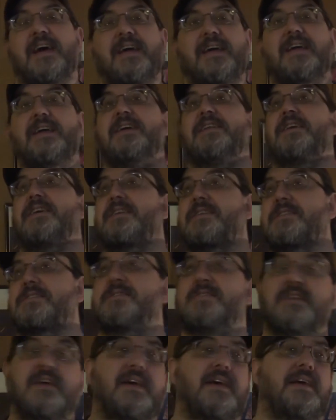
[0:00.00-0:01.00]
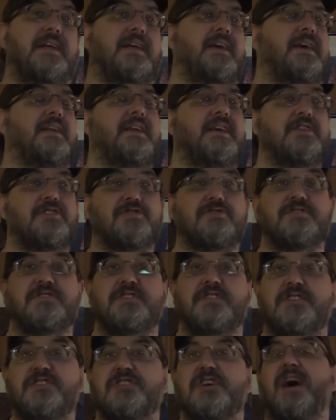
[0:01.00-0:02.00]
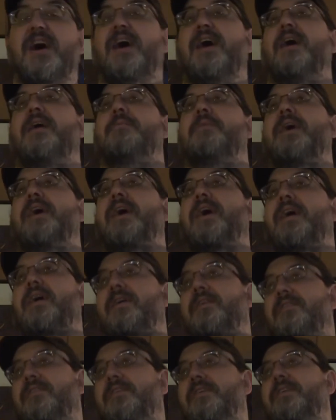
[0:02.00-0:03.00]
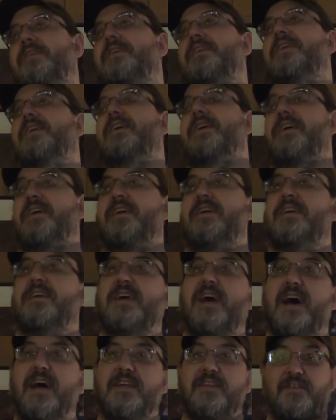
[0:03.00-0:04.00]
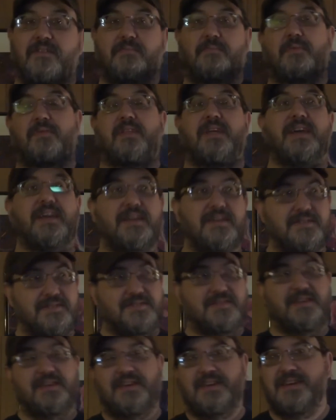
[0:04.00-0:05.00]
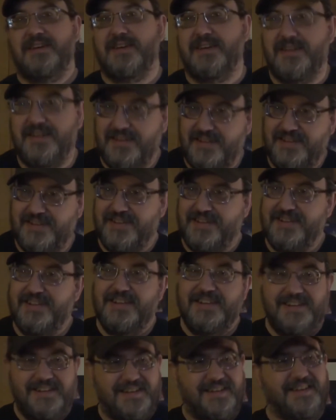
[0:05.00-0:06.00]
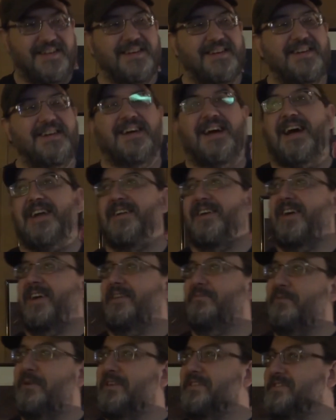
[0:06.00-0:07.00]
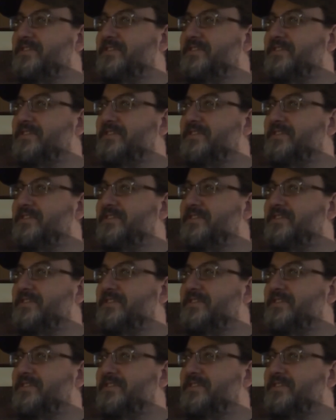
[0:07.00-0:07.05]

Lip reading: He does an interesting job, and he kind of plays the, I don't want to